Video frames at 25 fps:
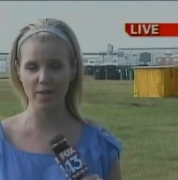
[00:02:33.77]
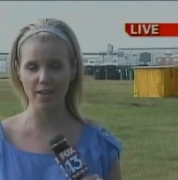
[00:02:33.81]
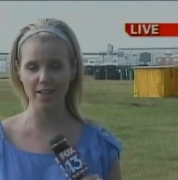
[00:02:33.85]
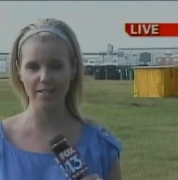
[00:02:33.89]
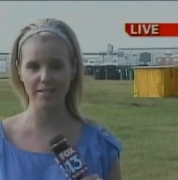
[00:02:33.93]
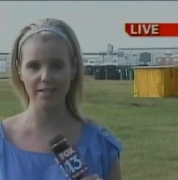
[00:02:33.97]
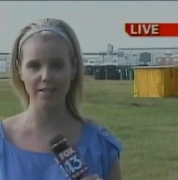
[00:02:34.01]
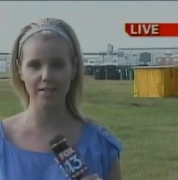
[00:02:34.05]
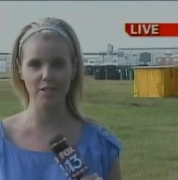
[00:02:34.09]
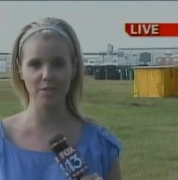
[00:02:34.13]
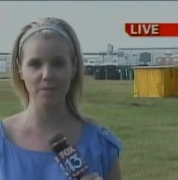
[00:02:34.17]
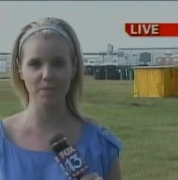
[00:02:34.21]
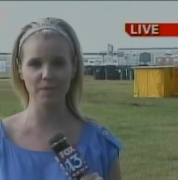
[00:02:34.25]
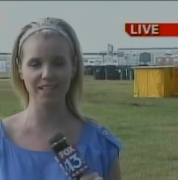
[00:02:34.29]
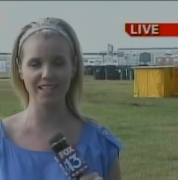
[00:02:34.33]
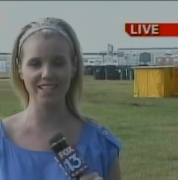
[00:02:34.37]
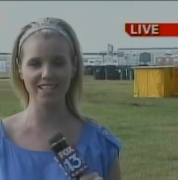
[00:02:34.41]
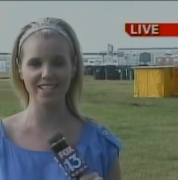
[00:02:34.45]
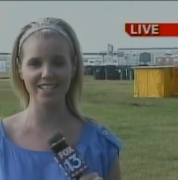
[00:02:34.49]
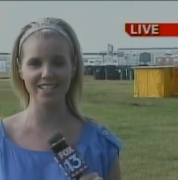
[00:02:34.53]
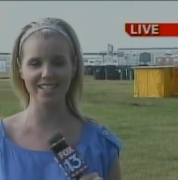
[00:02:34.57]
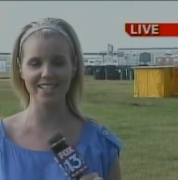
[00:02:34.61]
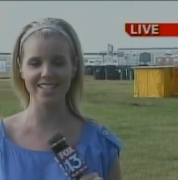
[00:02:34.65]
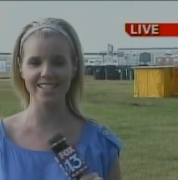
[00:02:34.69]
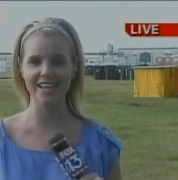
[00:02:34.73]
That's
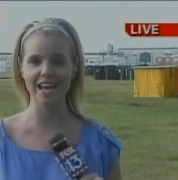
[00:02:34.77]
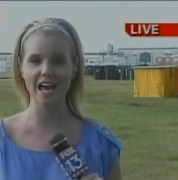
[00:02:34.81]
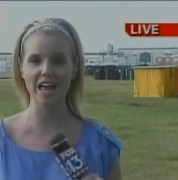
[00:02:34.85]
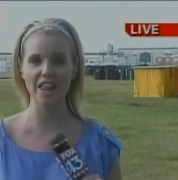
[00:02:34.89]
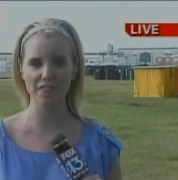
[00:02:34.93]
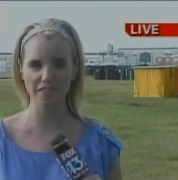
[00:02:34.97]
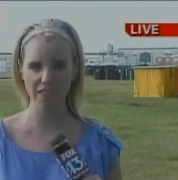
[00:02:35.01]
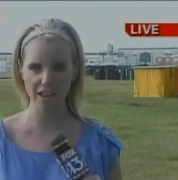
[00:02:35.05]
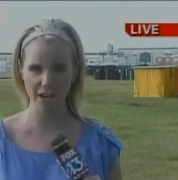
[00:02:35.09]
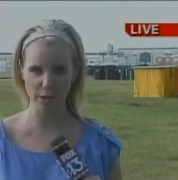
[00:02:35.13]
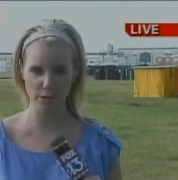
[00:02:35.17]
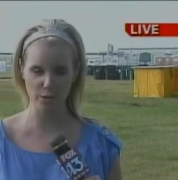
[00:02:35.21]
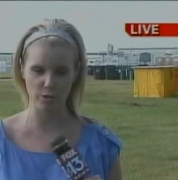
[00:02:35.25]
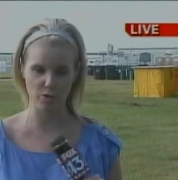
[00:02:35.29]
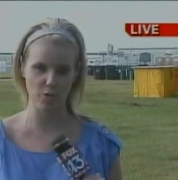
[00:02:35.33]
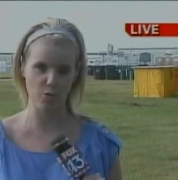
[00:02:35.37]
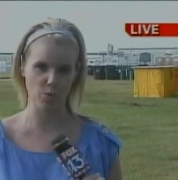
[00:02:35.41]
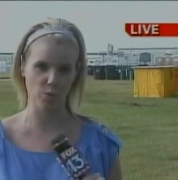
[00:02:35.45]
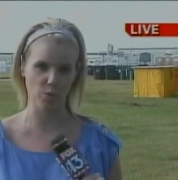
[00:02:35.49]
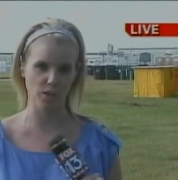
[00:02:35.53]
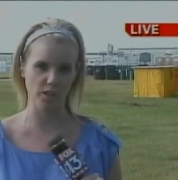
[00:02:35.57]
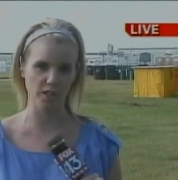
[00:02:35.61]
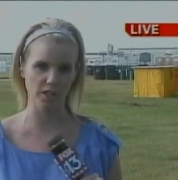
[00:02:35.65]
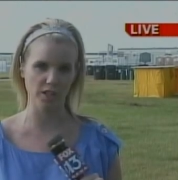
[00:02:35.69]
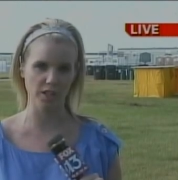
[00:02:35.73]
displacing
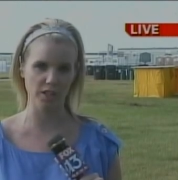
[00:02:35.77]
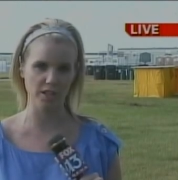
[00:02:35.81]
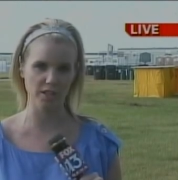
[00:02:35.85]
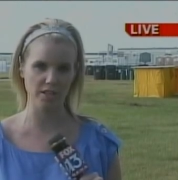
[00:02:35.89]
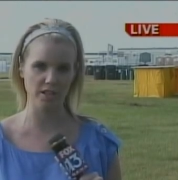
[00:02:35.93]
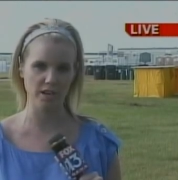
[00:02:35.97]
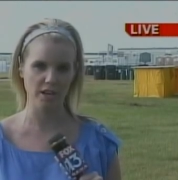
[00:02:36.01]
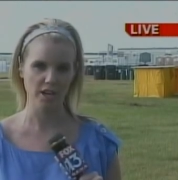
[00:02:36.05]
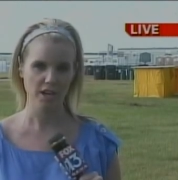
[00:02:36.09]
10,000 workers.